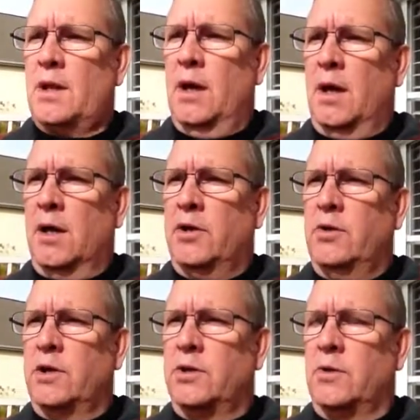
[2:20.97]

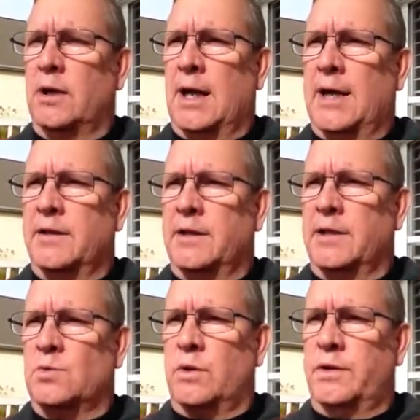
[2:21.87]
You can do a lot of
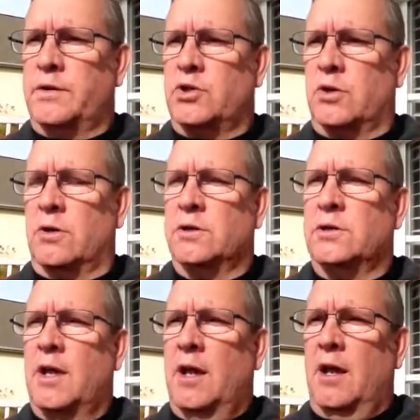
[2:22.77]
things with the
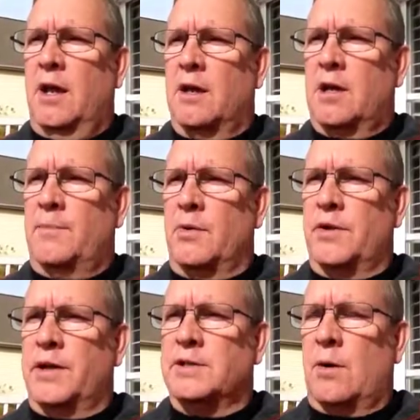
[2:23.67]
charts. A couple
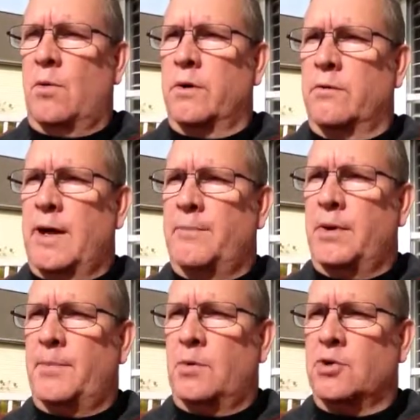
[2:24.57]
things I want to wrap
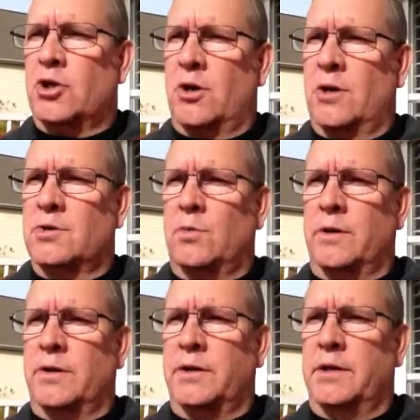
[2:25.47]
up on charts
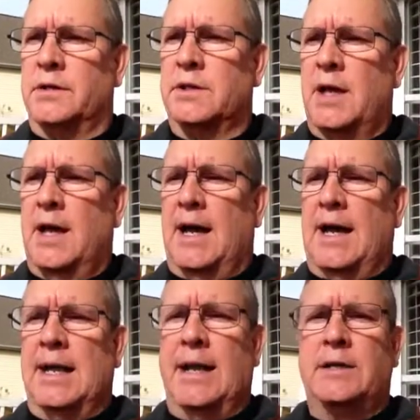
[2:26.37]
with is
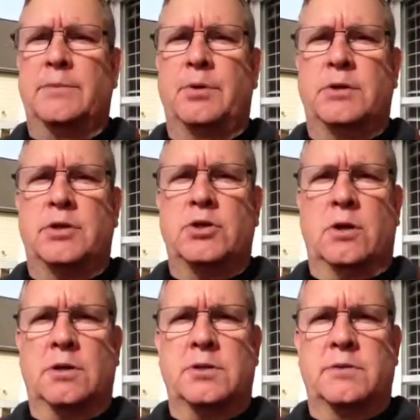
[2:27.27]
I like to put the
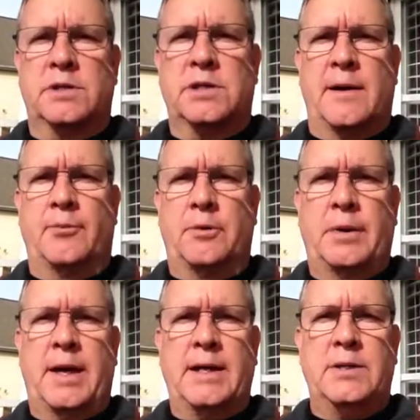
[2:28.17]
charts on a separate
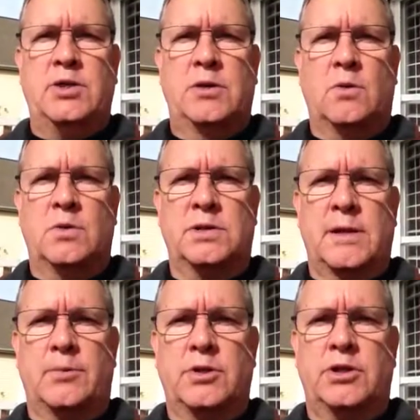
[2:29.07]
page or
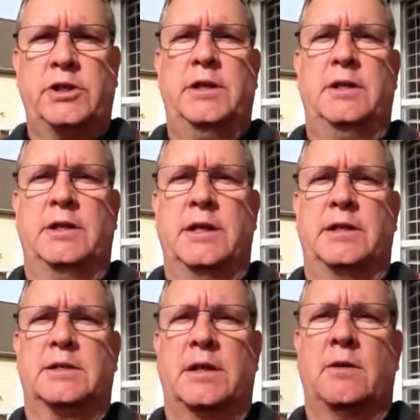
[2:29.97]
separate sheet in
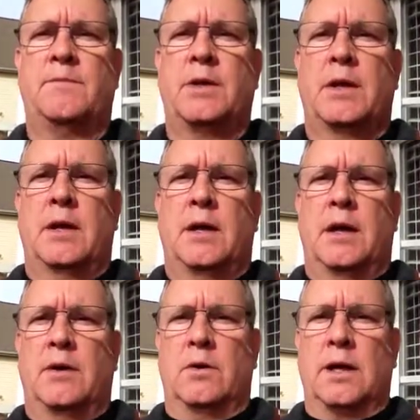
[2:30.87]
Excel.
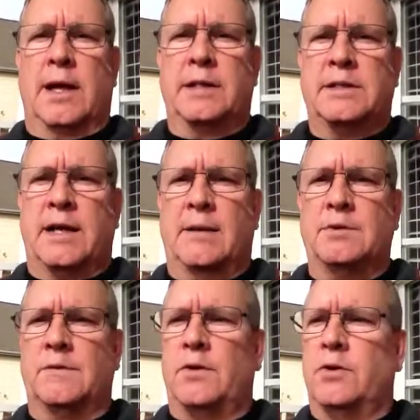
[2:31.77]
I know a lot of
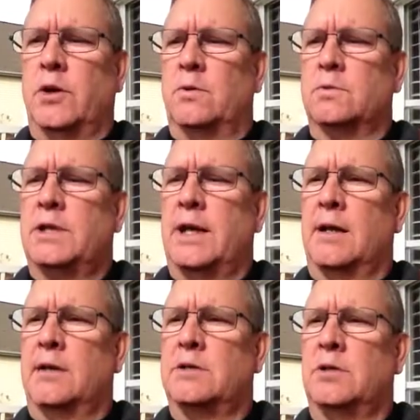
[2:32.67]
times if you don't
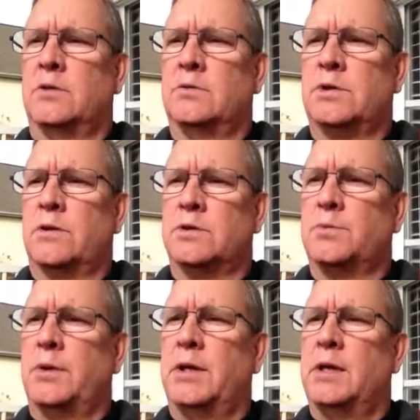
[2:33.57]
tell it to, so to
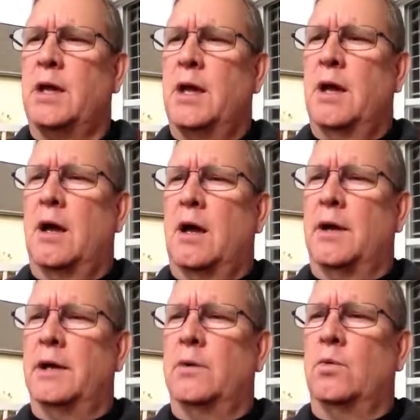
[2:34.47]
speak,
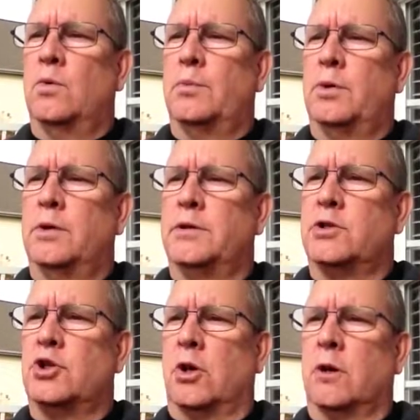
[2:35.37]
it will put the
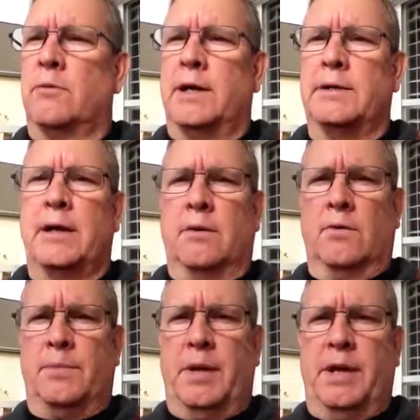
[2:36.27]
chart right there
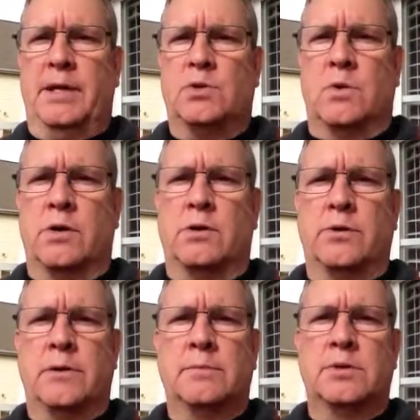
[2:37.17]
on the page where your
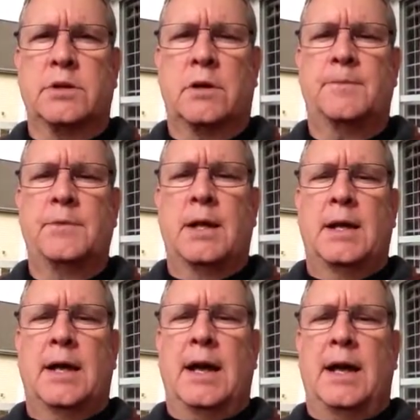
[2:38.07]
numbers are.
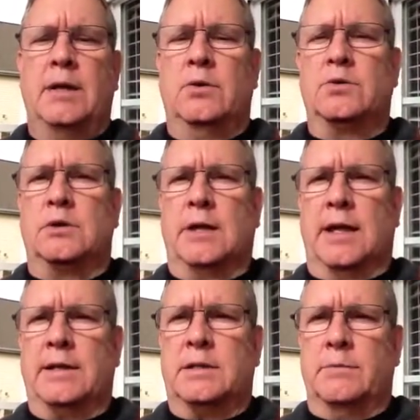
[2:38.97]
I usually
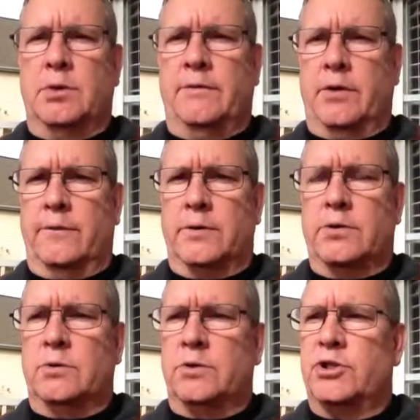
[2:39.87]
like to move it over
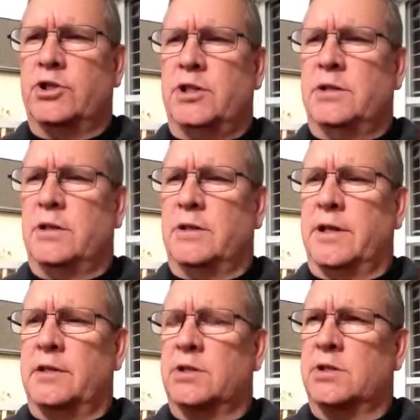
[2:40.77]
to a sheet
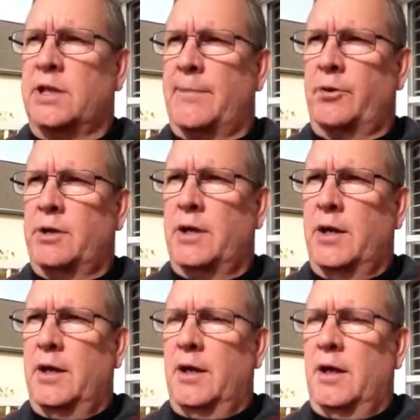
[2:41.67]
that is separate.
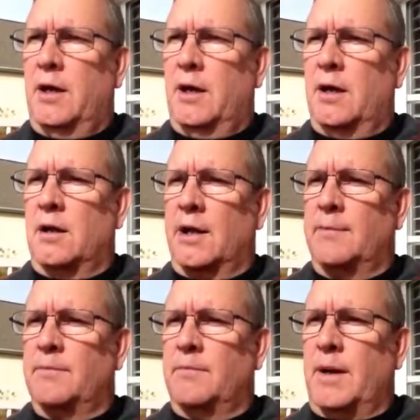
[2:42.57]

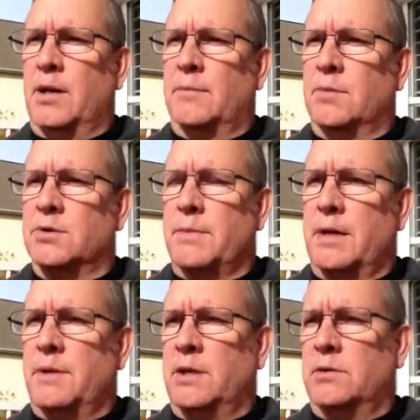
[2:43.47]
Like my numbers
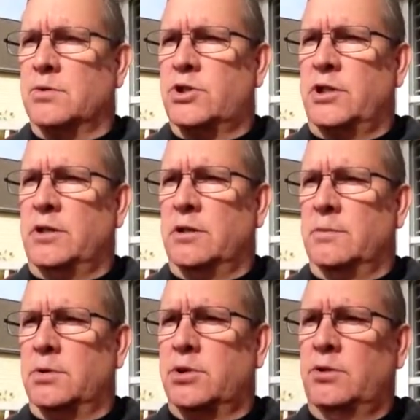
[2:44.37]
may be on sheet
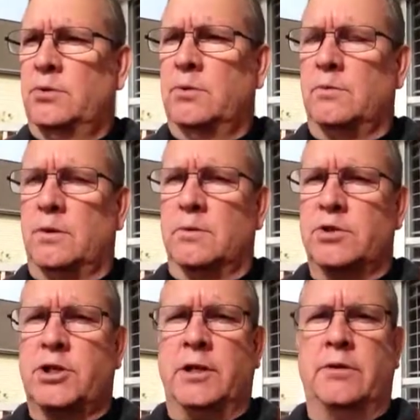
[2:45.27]
number 2. Well, on
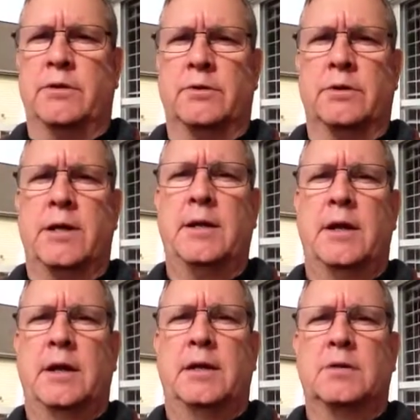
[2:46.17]
sheet 3
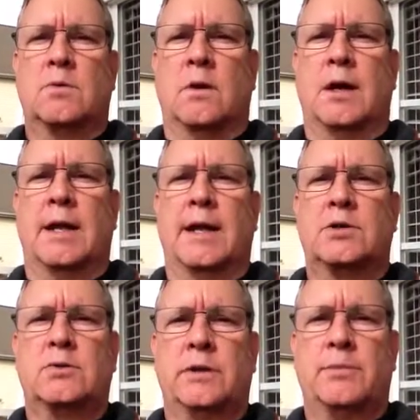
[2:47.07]
is where I'll
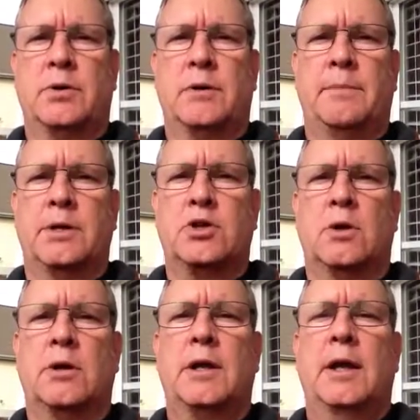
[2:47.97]
actually put my
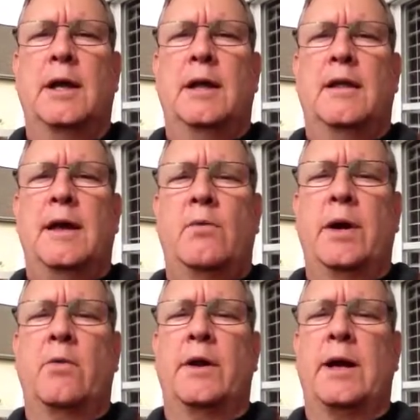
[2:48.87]
chart. That
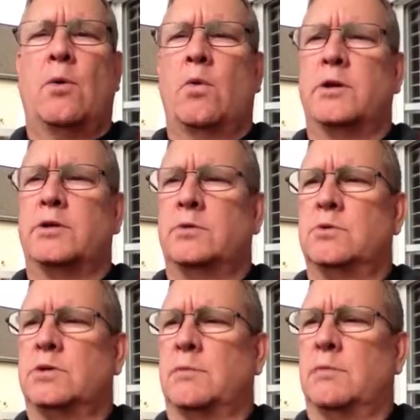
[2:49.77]
way when I want to
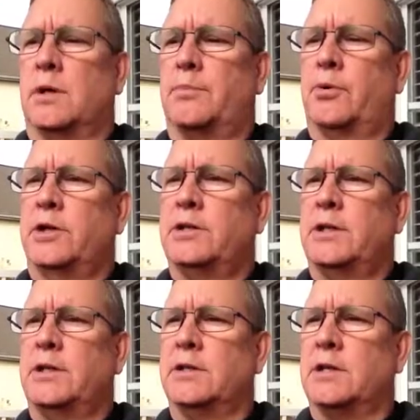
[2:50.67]
do some
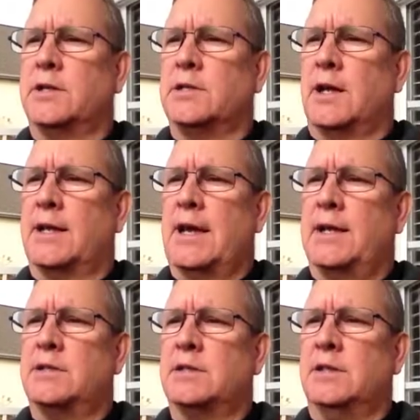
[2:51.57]
printing and things like
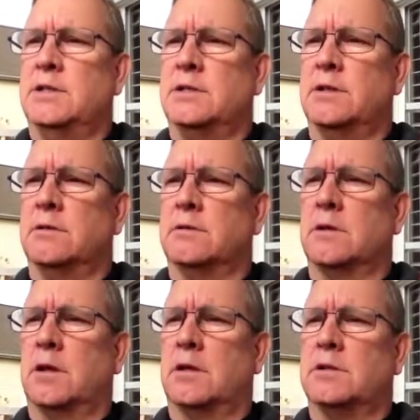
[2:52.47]
that, it's
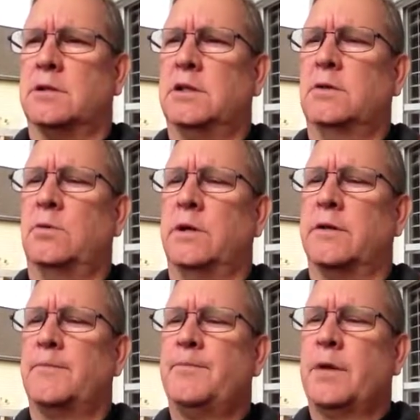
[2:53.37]
easier to deal
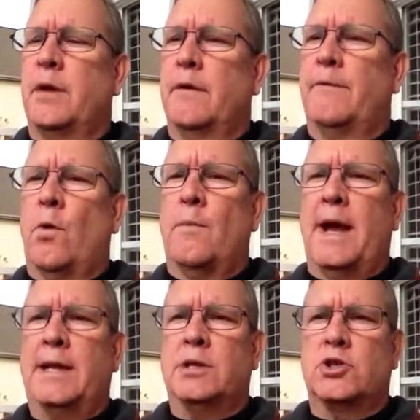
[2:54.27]
with.
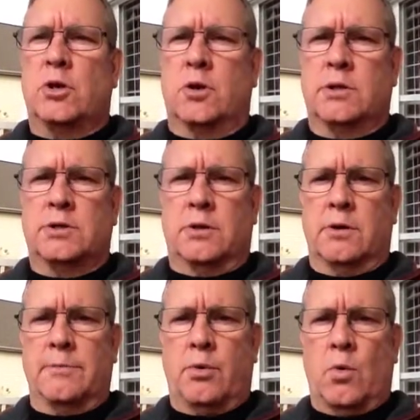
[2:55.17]
Formatting charts
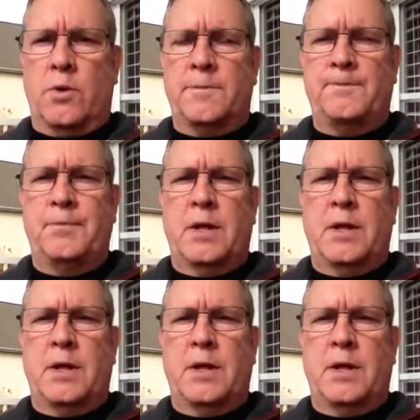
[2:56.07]
are important.